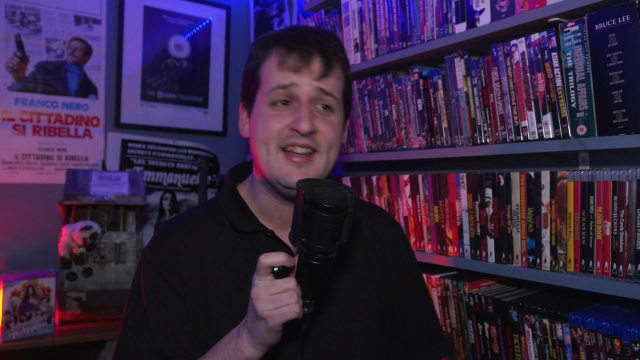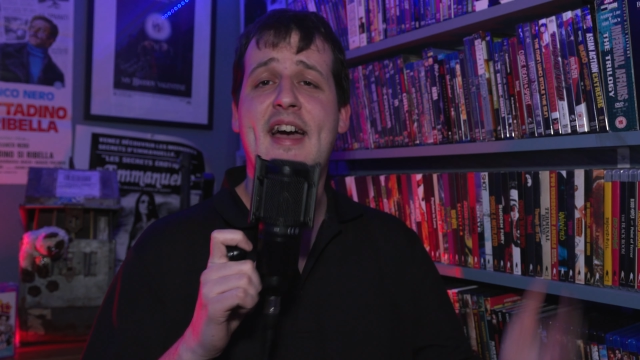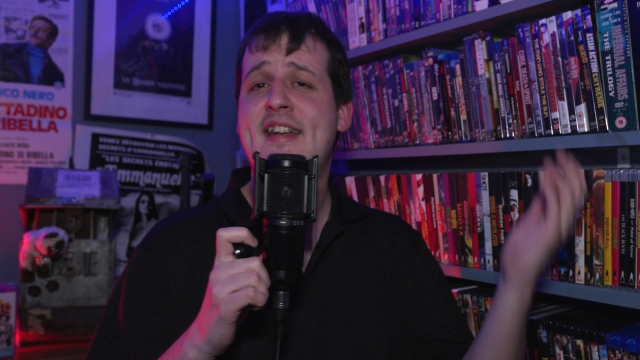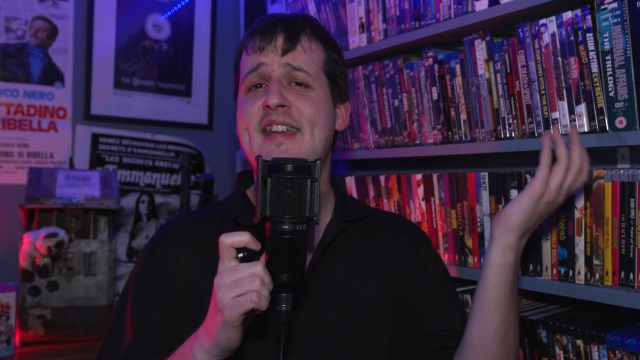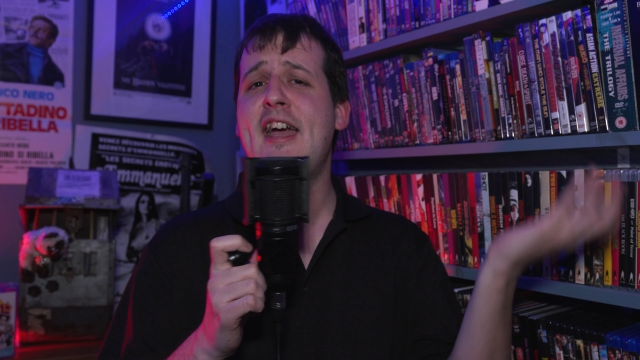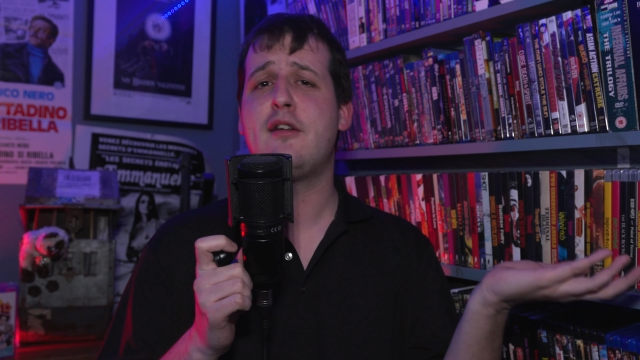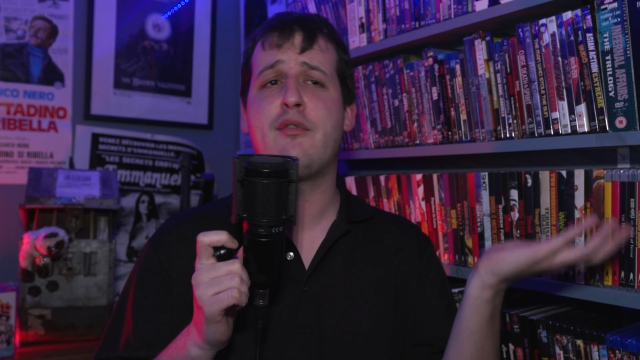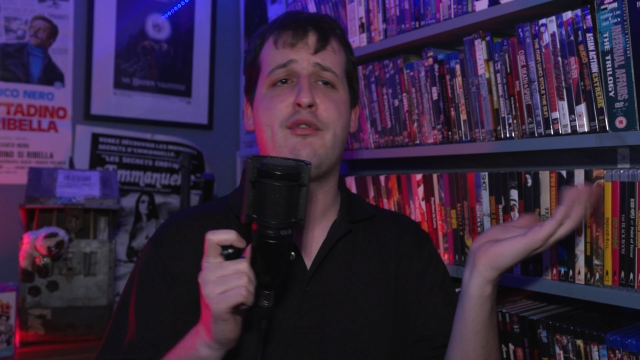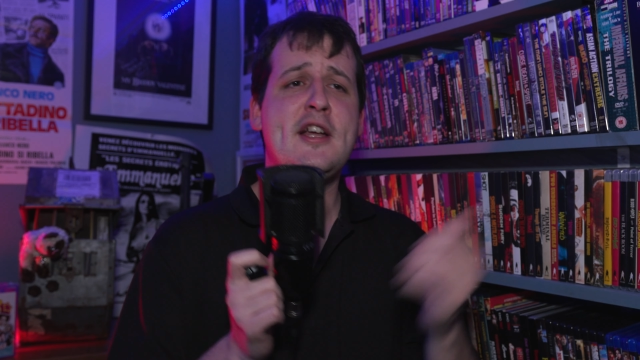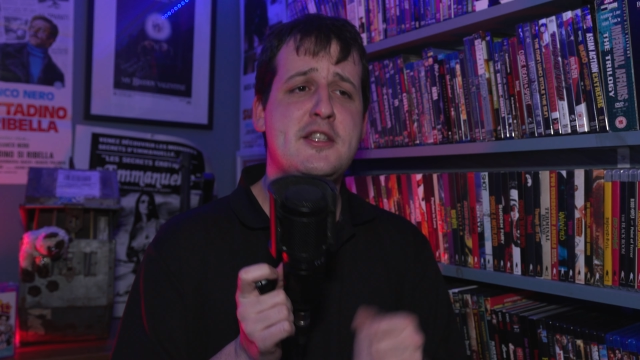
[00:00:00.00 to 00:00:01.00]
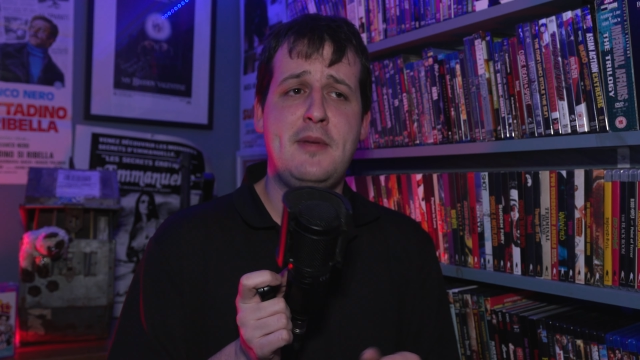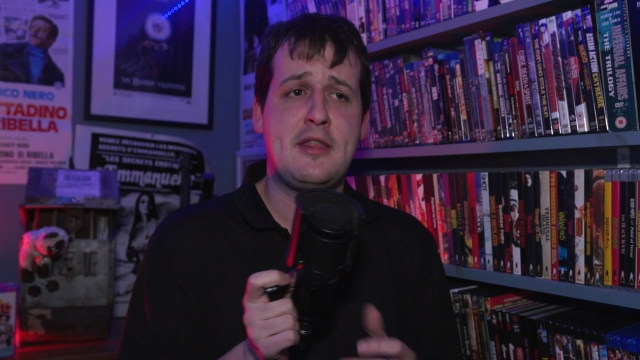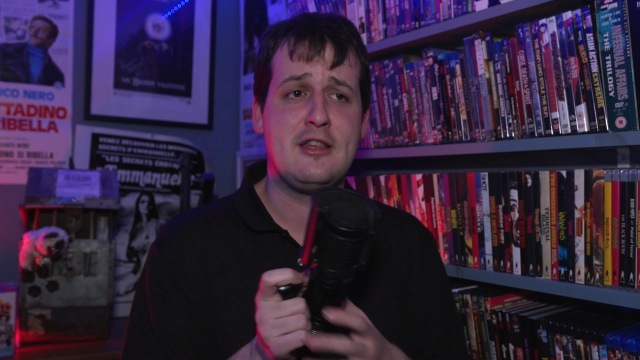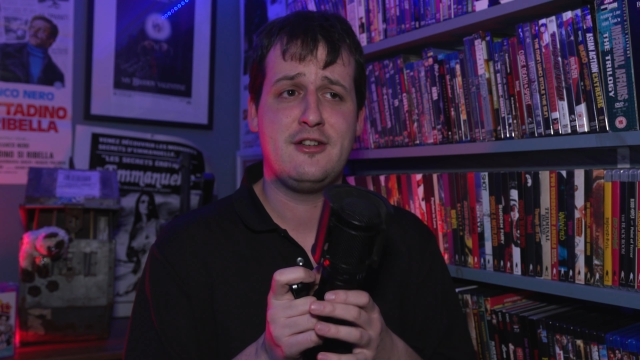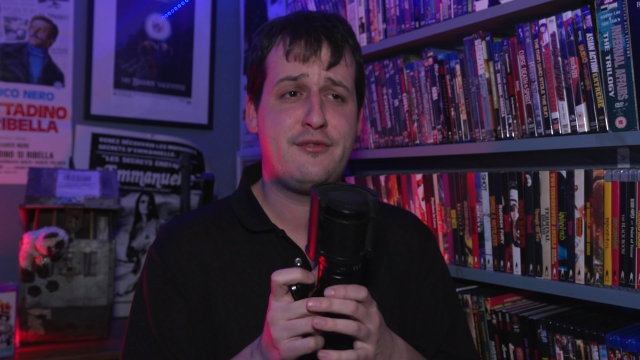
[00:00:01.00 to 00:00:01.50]
And again, Fred's
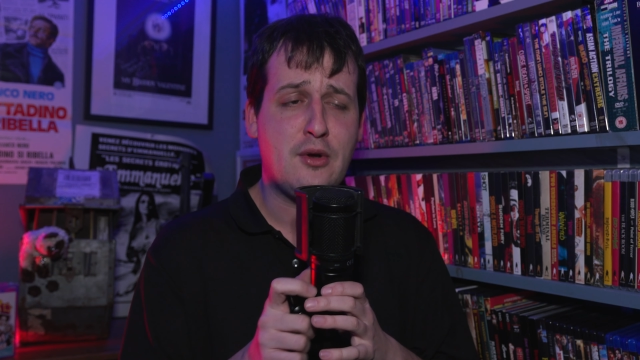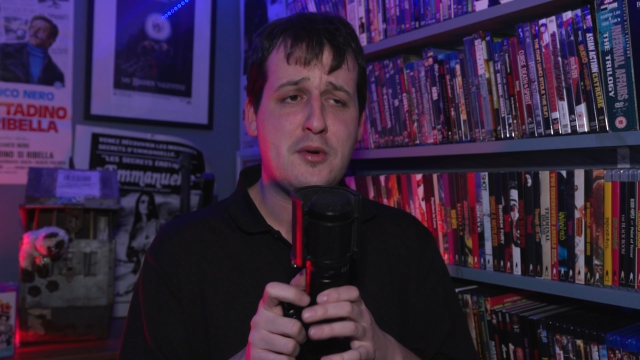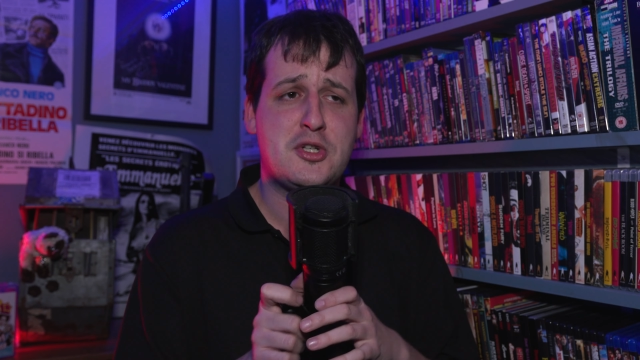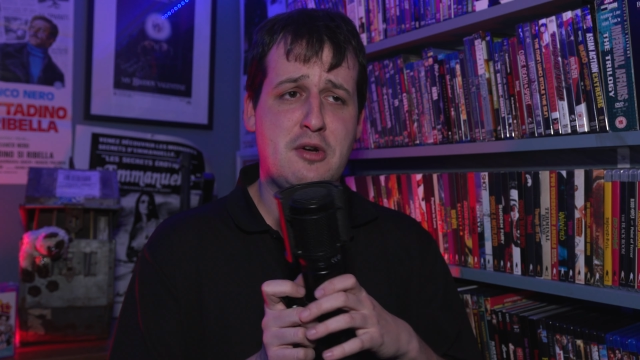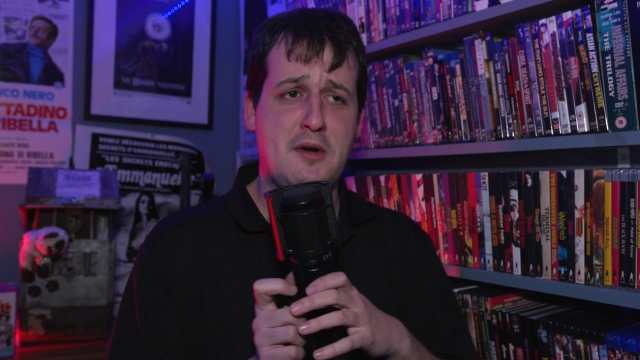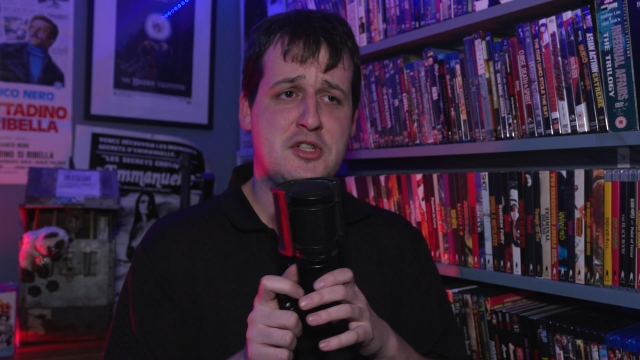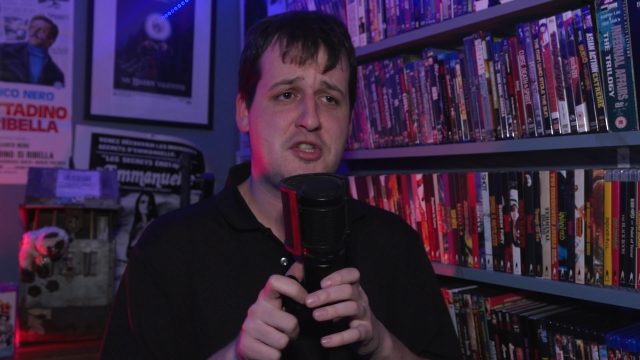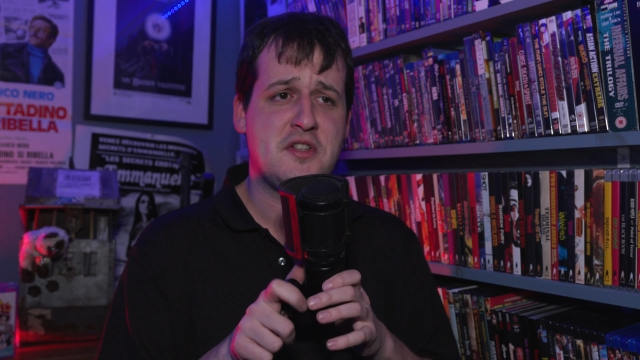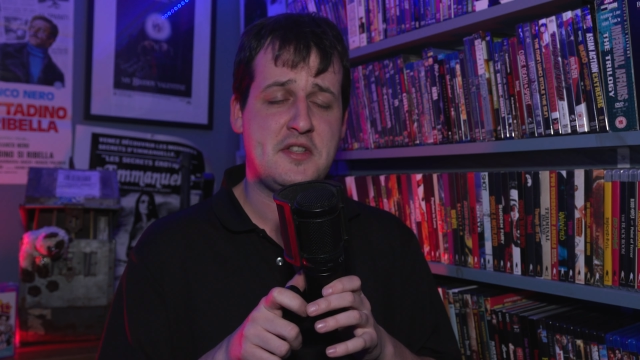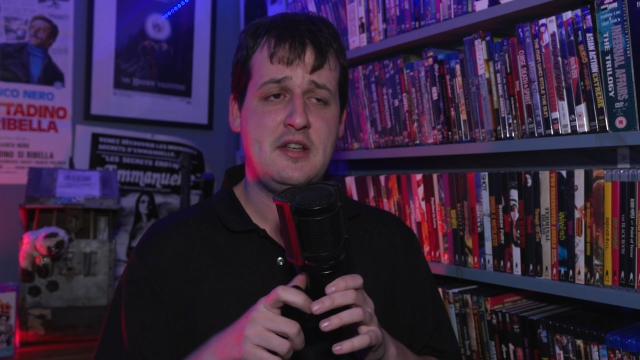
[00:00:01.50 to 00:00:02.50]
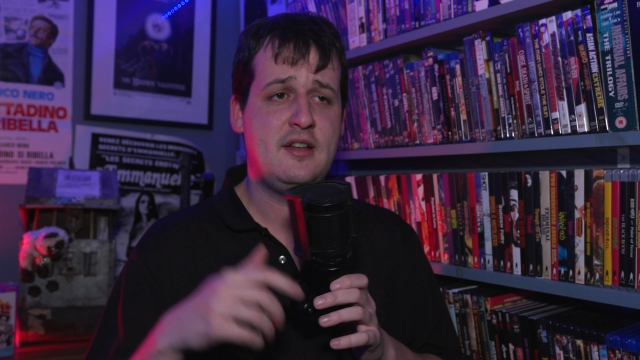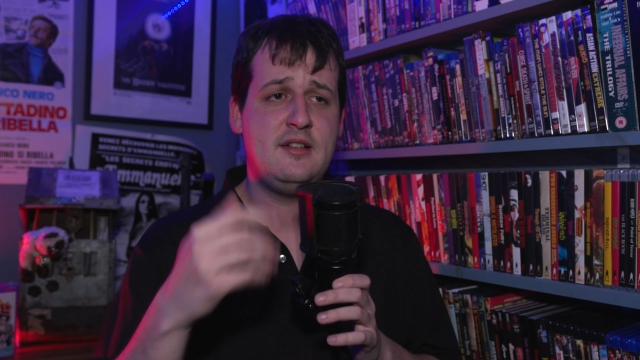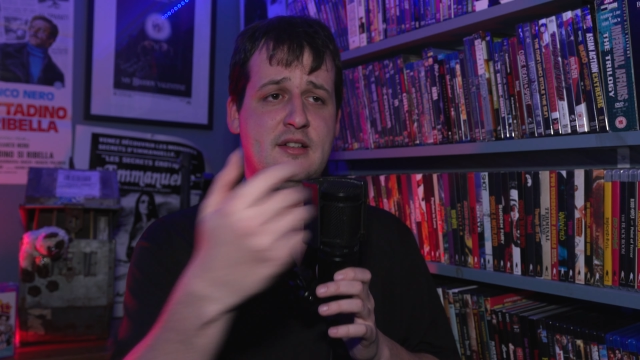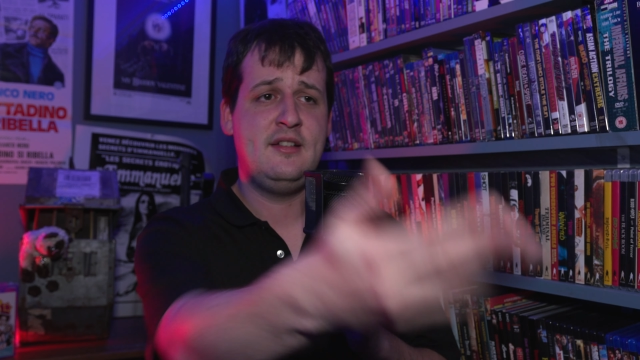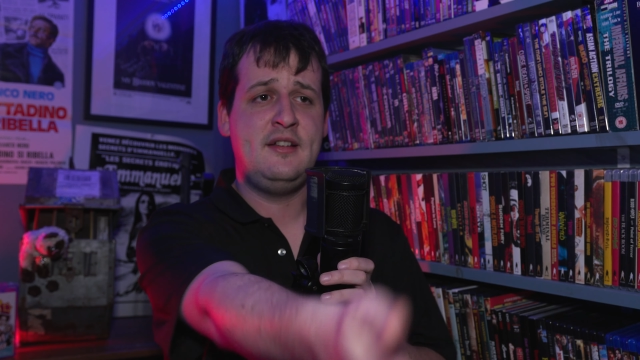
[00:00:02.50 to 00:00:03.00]
method of torture is just
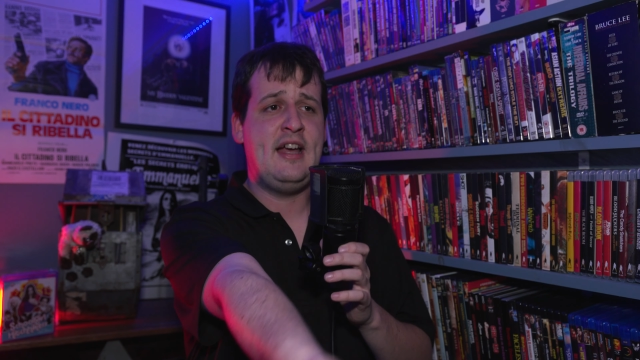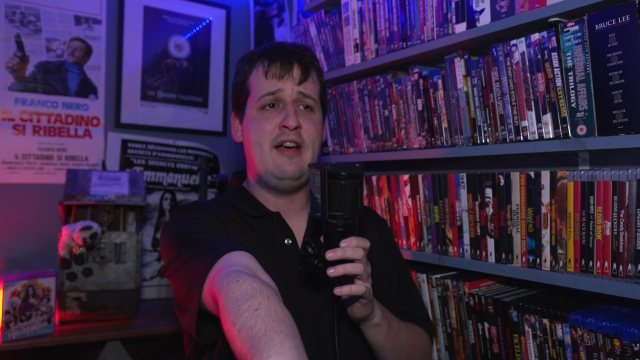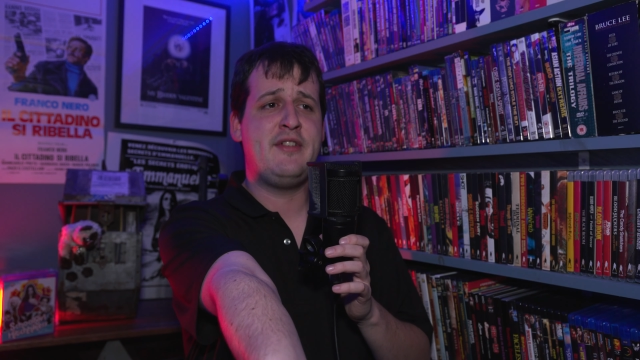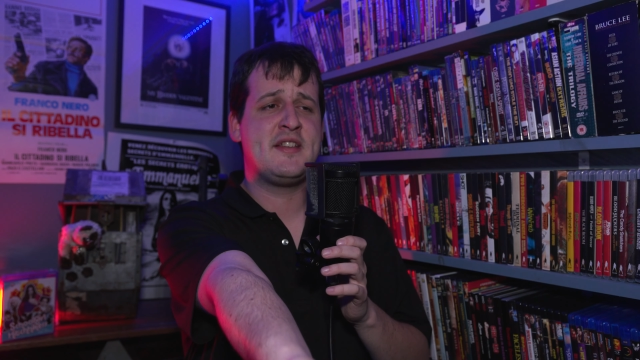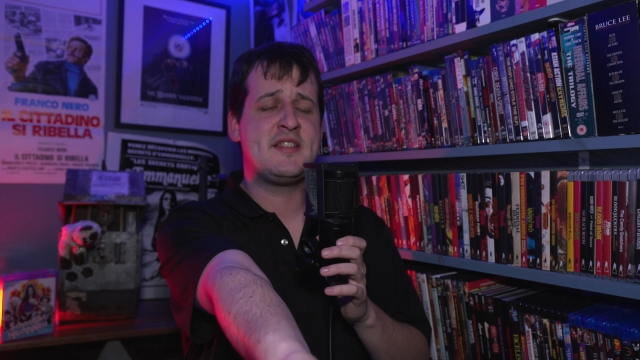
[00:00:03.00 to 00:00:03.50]
having